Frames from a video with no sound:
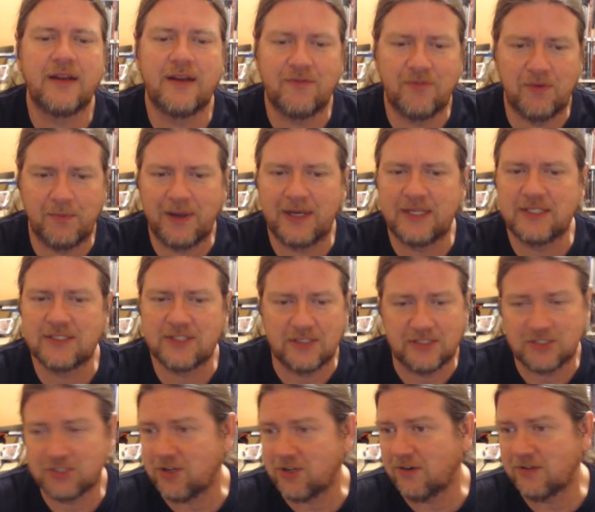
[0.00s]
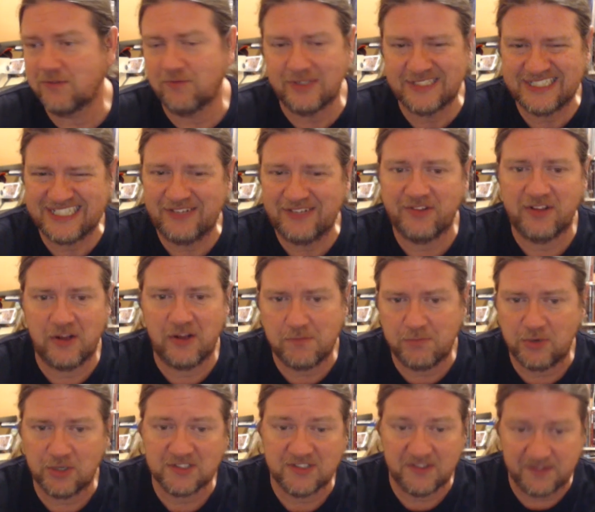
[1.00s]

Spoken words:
Everybody's going to start receiving their books